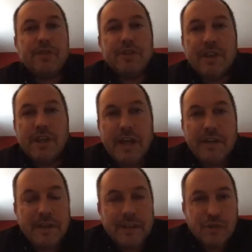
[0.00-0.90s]
Roger. I
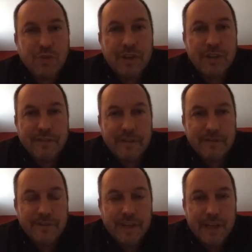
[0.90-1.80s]
think it's one I've,
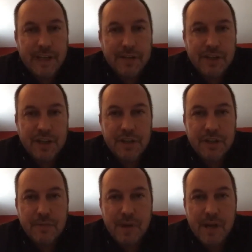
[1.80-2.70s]
I've uh, shared in
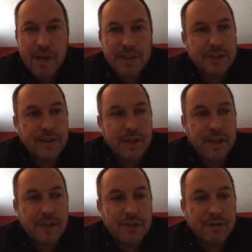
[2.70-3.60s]
the past,
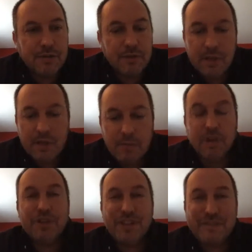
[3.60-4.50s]
uh, so
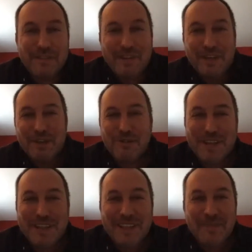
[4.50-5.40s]
apologies if you've heard it
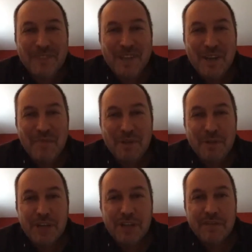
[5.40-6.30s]
already. But it
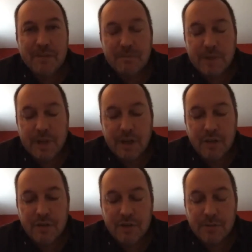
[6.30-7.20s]
was actually from uh, an
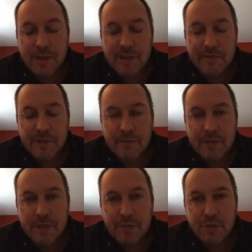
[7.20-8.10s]
offshore platform,
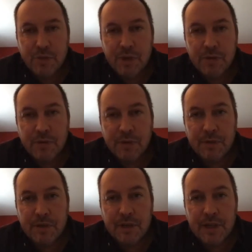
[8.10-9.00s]
and it was one we
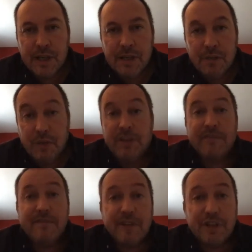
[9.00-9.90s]
were we had a
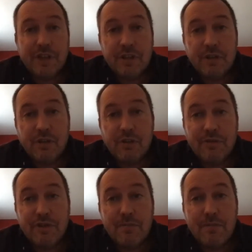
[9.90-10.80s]
vision of
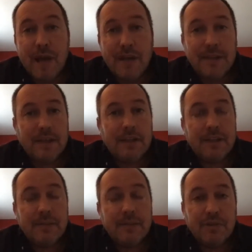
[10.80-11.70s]
dramatically
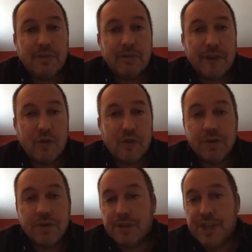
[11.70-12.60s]
improving our
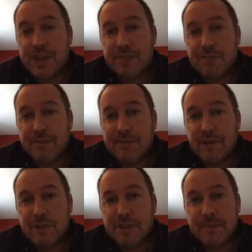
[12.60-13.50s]
water injection
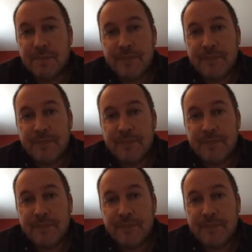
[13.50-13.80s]
performance.